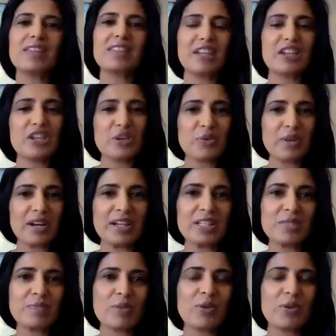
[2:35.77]
Like you and I
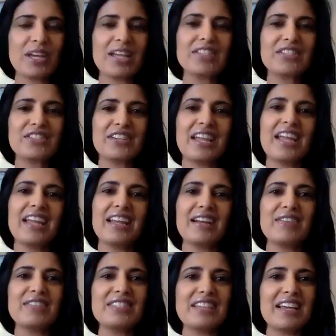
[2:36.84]
spoke yesterday and
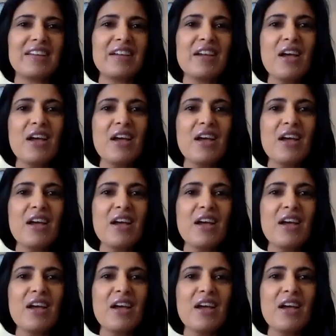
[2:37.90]
I said,